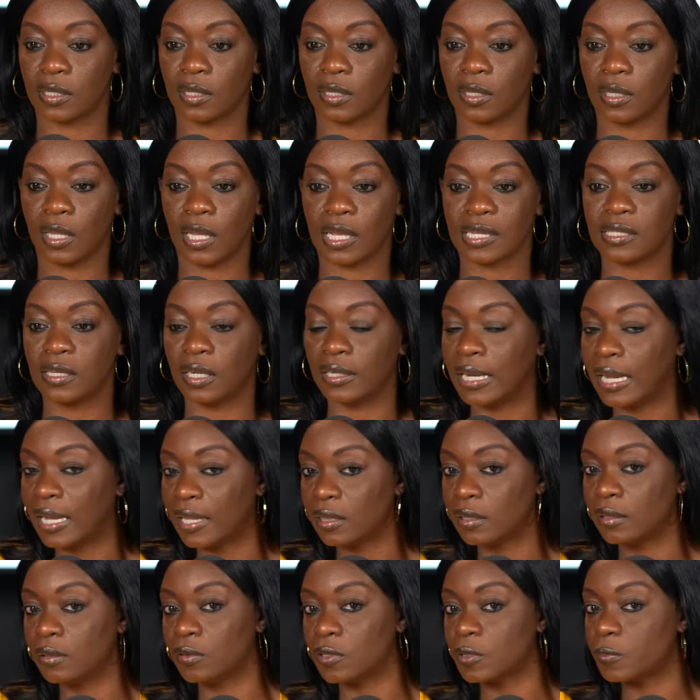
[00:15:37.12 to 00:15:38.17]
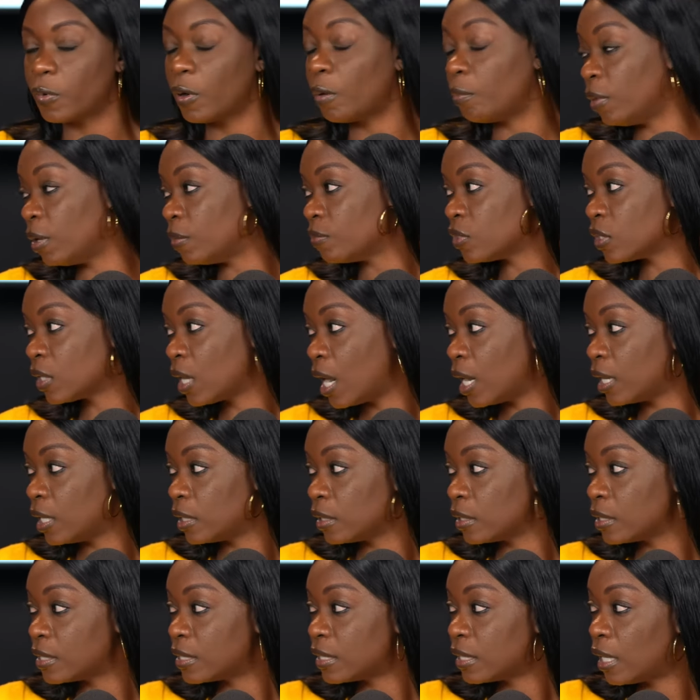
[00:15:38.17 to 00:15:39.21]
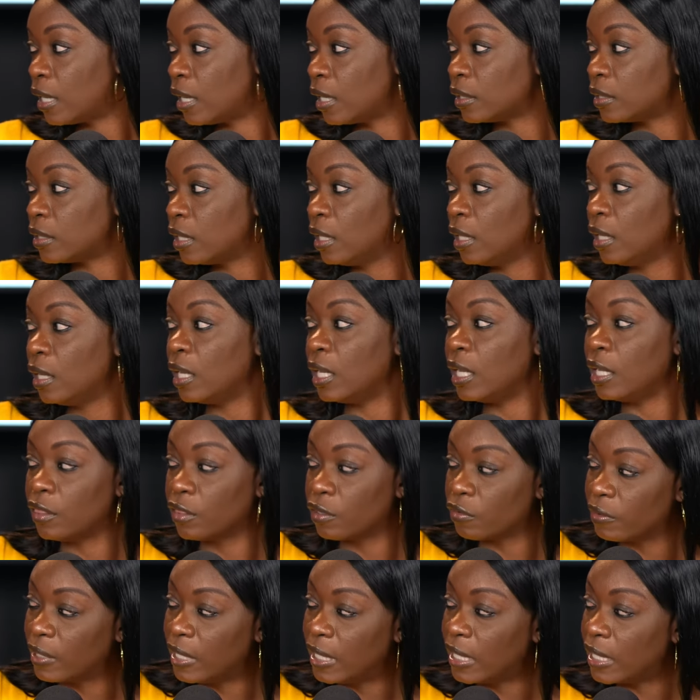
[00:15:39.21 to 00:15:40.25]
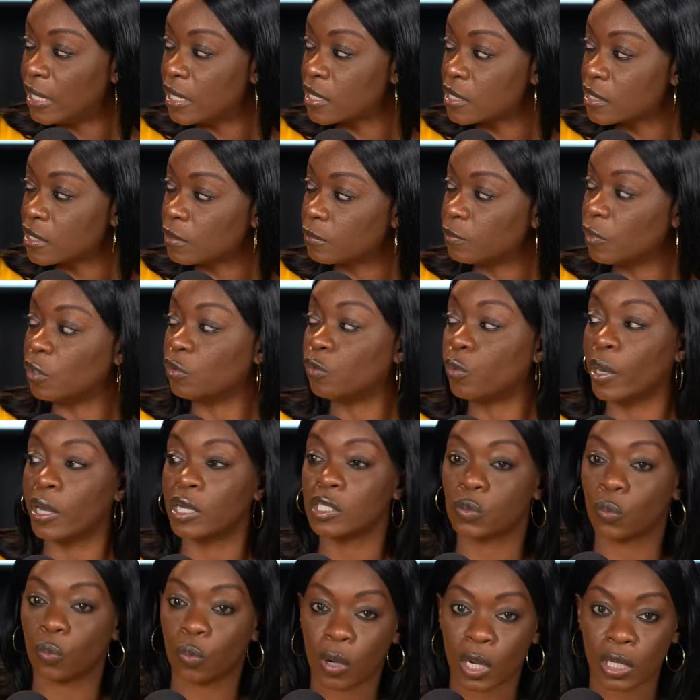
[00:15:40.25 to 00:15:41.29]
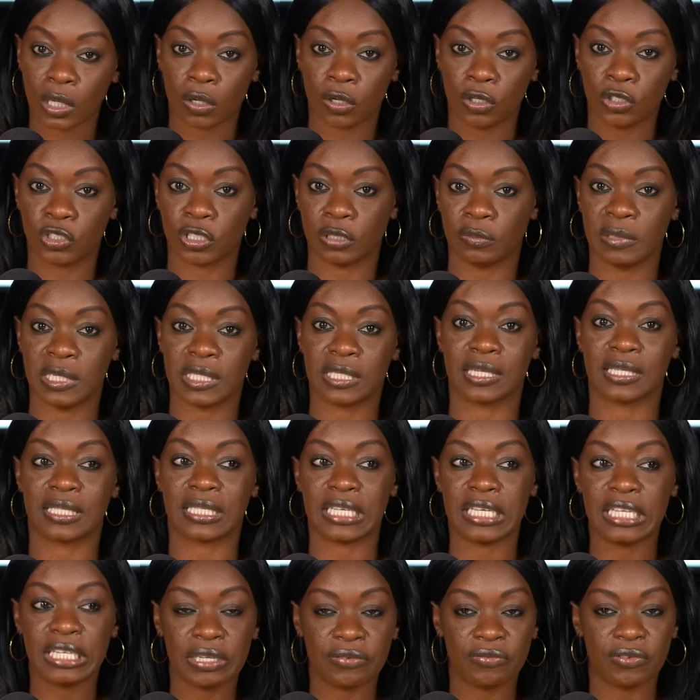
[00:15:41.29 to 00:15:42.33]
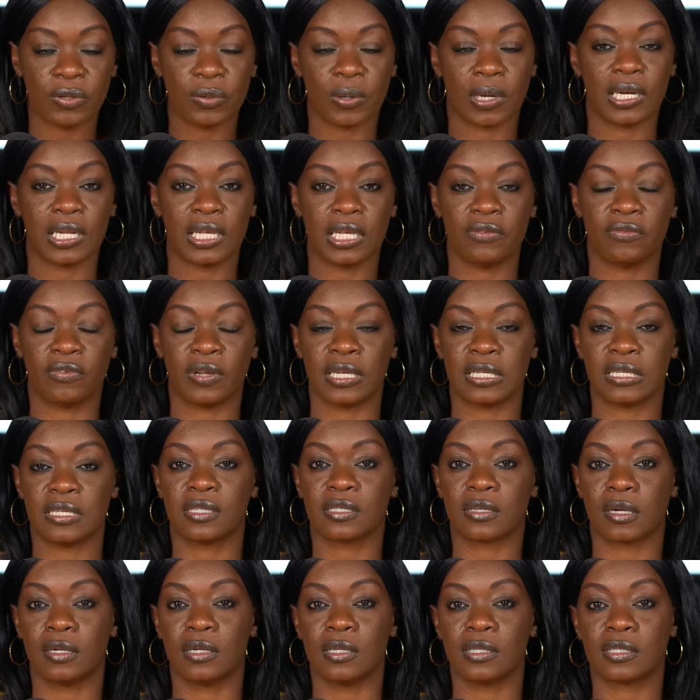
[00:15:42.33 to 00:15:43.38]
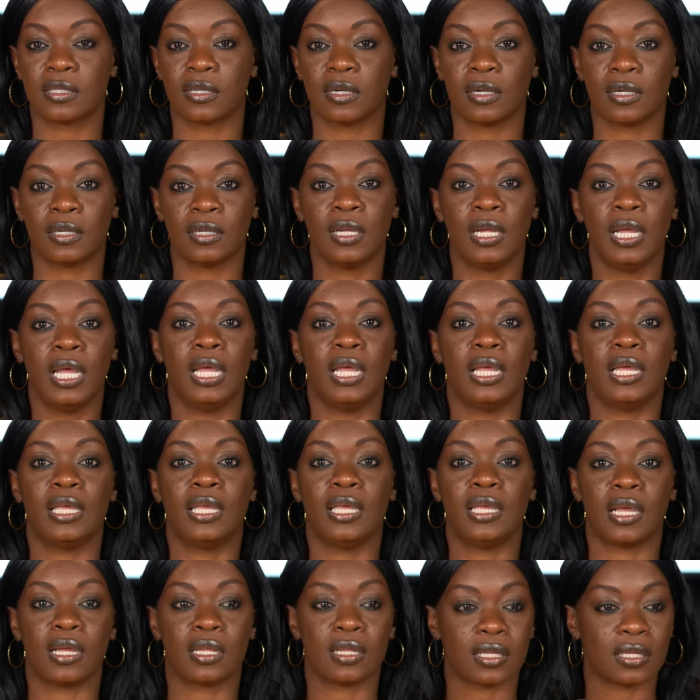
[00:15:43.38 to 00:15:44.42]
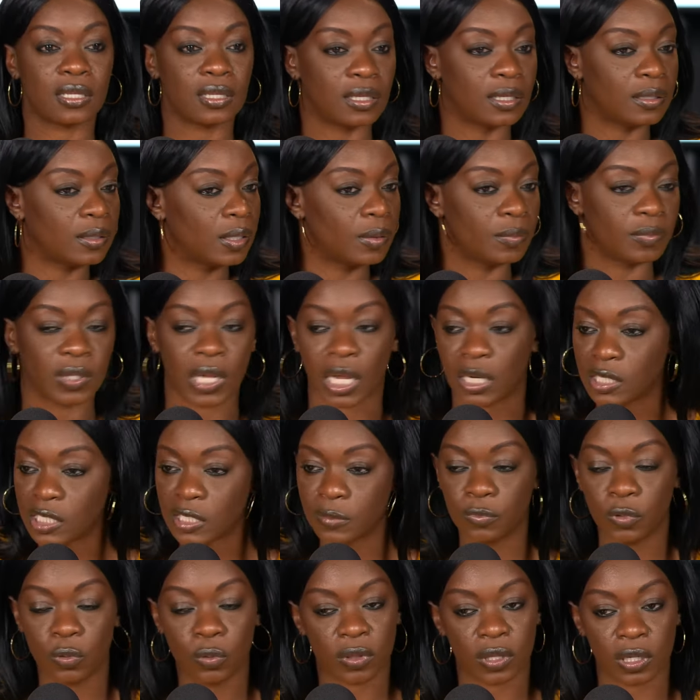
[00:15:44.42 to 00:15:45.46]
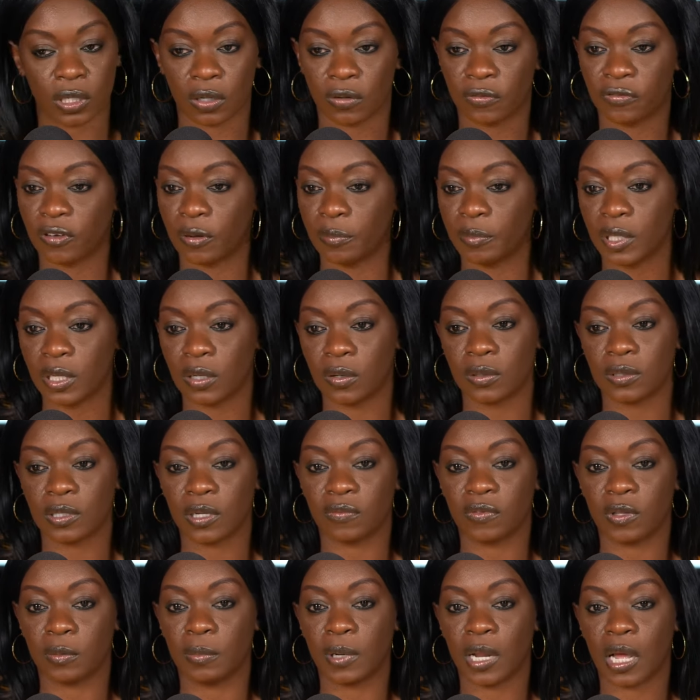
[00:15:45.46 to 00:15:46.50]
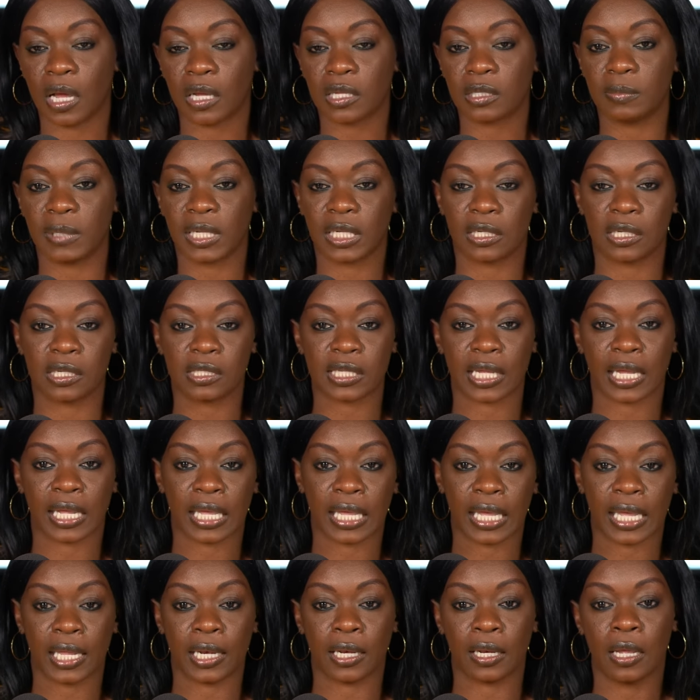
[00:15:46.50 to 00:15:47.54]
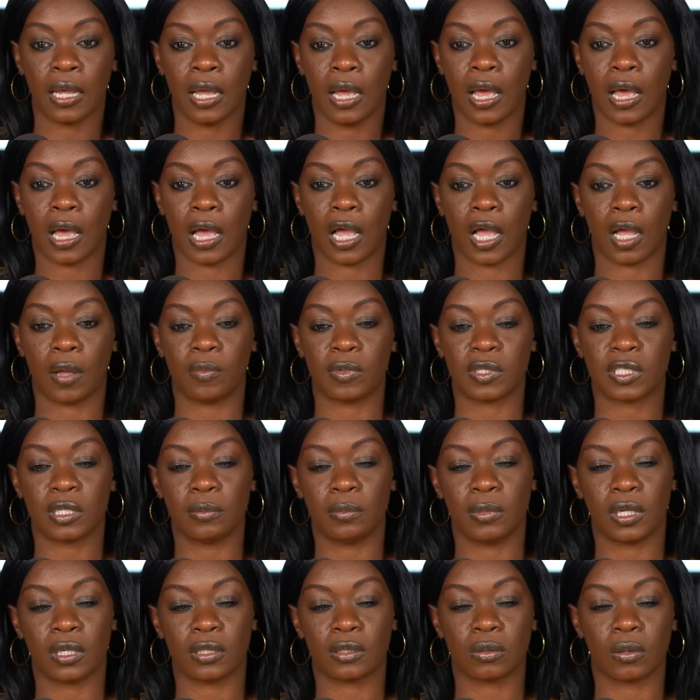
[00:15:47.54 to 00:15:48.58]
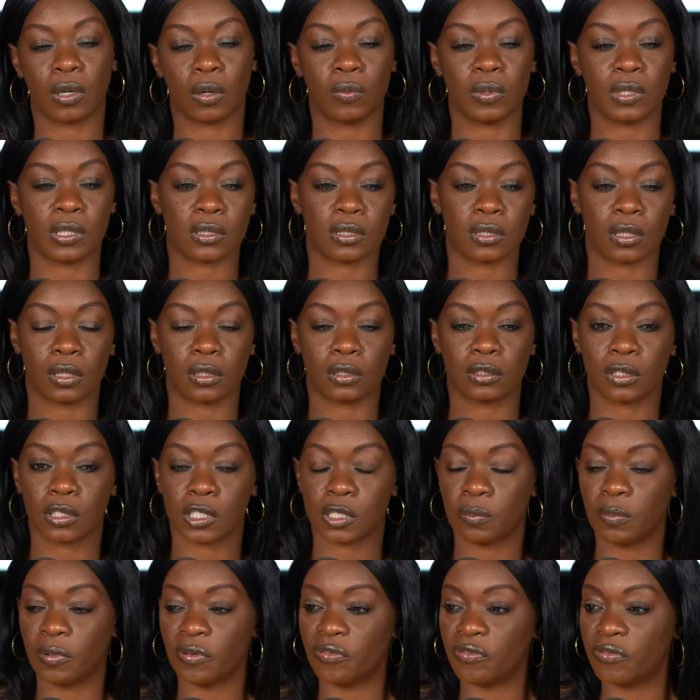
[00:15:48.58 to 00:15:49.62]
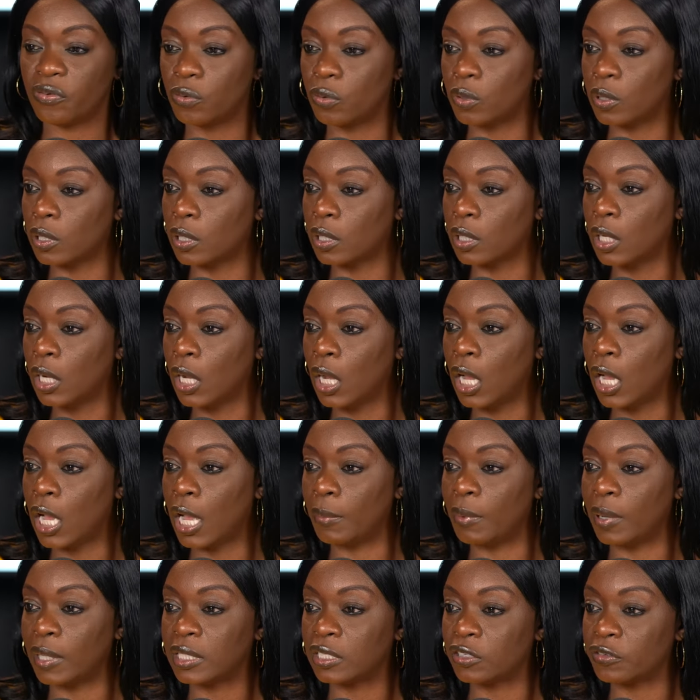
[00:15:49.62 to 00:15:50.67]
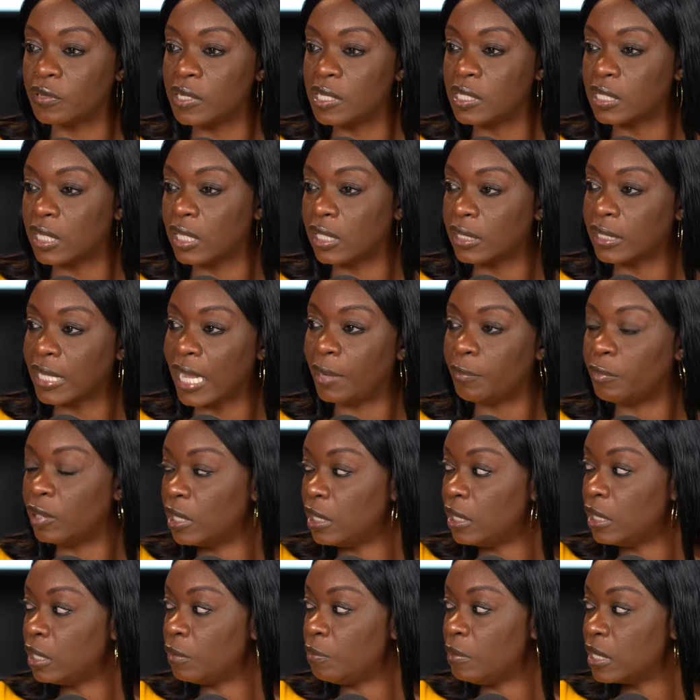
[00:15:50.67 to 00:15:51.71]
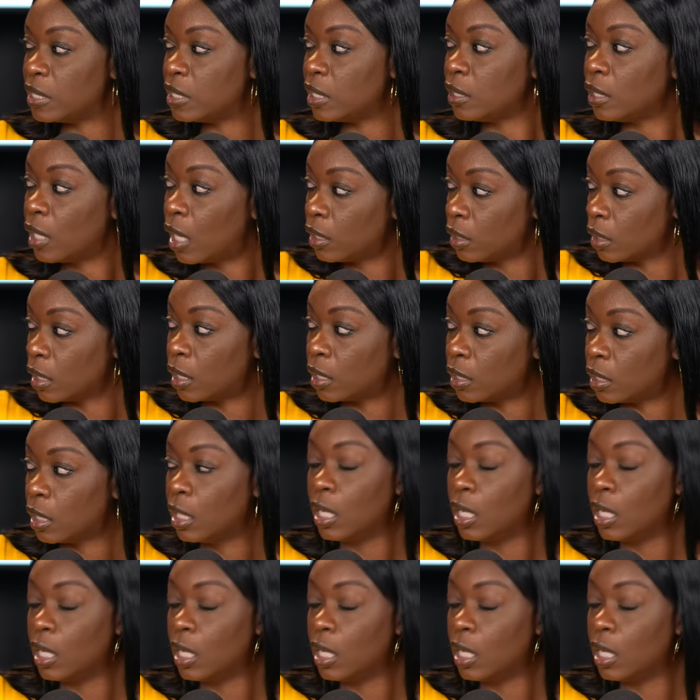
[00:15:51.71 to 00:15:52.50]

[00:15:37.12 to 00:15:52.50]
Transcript: he has not had those problems regarding the start in the relays. But right. whereas 100 meters individual event is concerned, right. he he not smooth enough for me out of the blocks no. because again, um, similar to what we saw just before um, at a recent Diamond League meet in London,